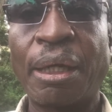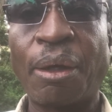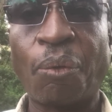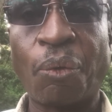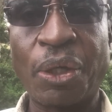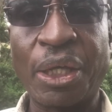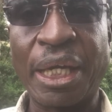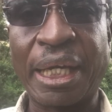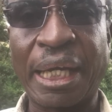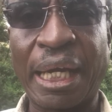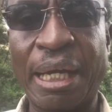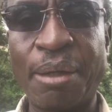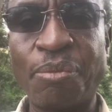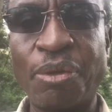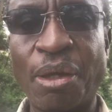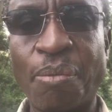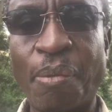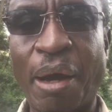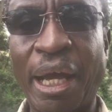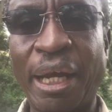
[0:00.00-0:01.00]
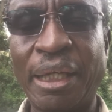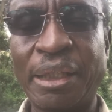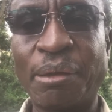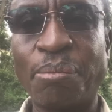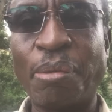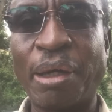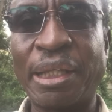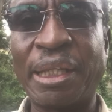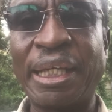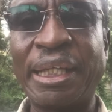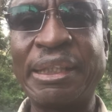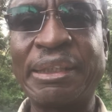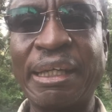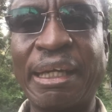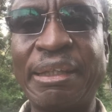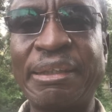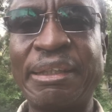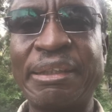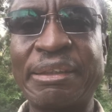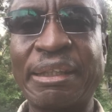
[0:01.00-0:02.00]
he claimed the mileage, but the
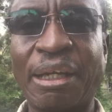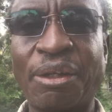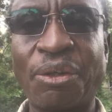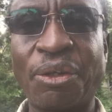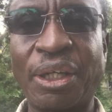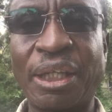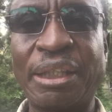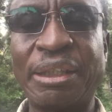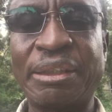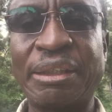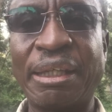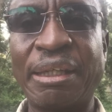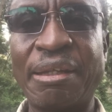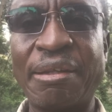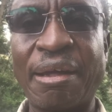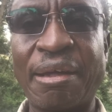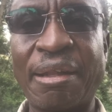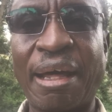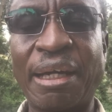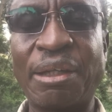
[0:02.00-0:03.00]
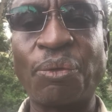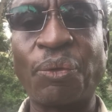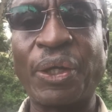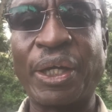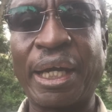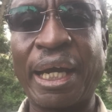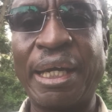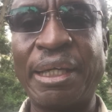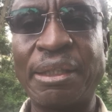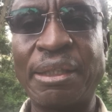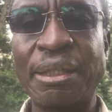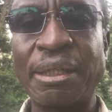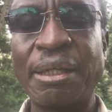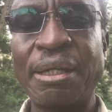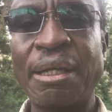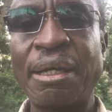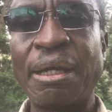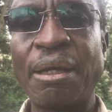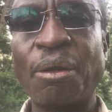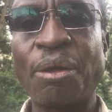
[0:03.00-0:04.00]
intelligence had already said that that weekend
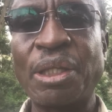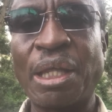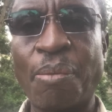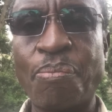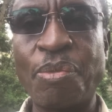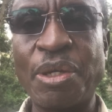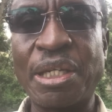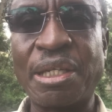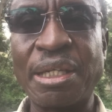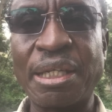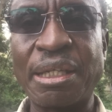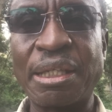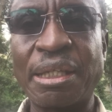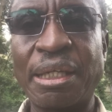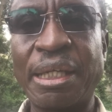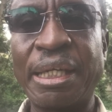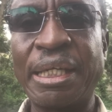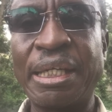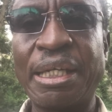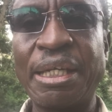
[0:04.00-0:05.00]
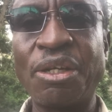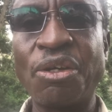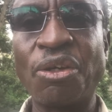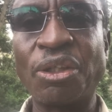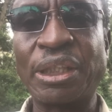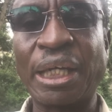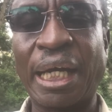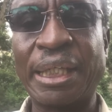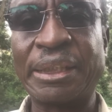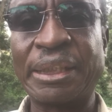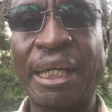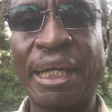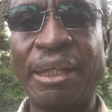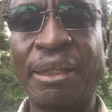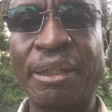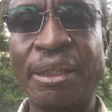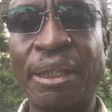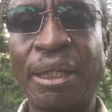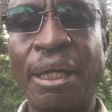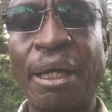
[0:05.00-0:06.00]
the meeting he did not attend.
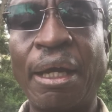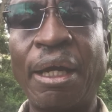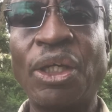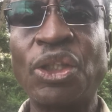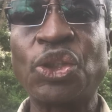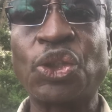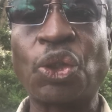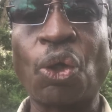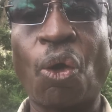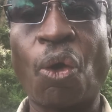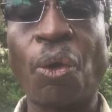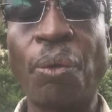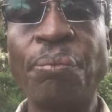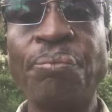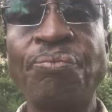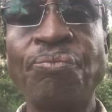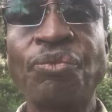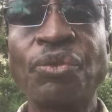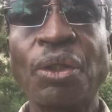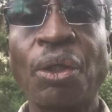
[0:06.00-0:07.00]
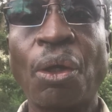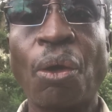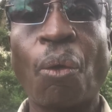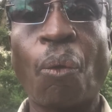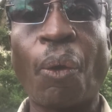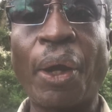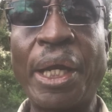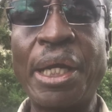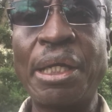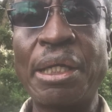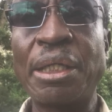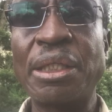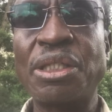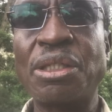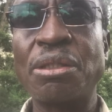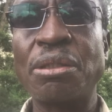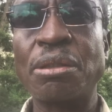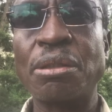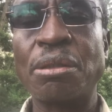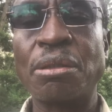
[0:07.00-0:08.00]
So when
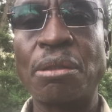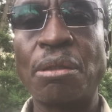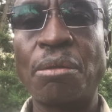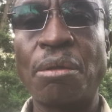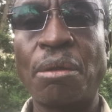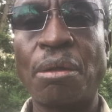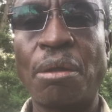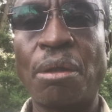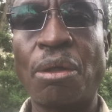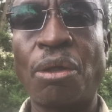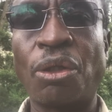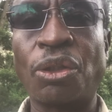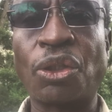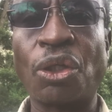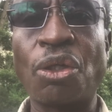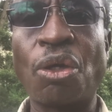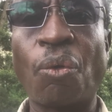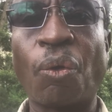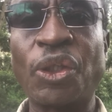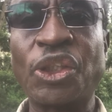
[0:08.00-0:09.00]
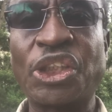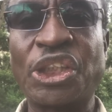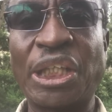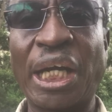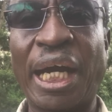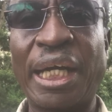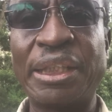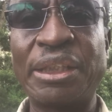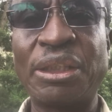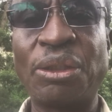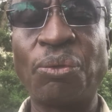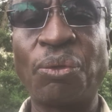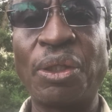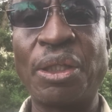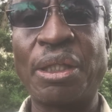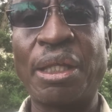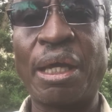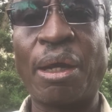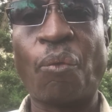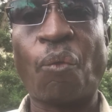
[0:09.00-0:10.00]
Lotodo was charged
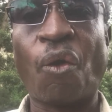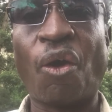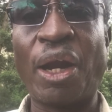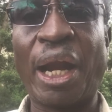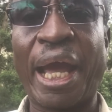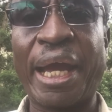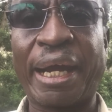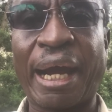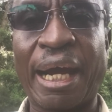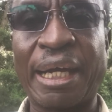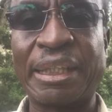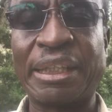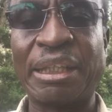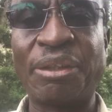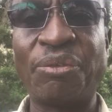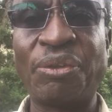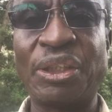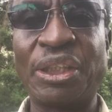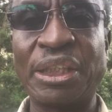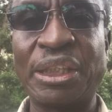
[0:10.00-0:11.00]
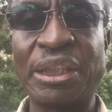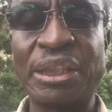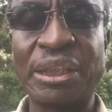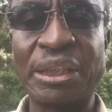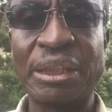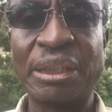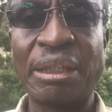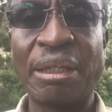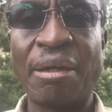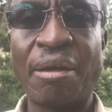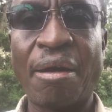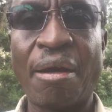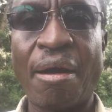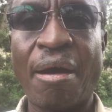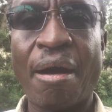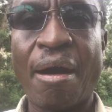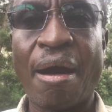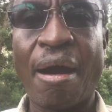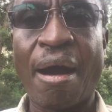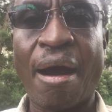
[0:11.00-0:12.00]
with warlike activities,
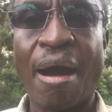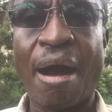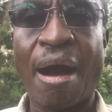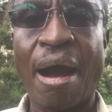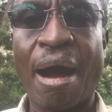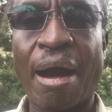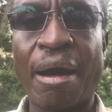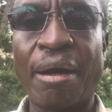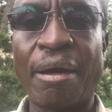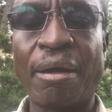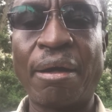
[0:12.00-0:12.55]
Gerard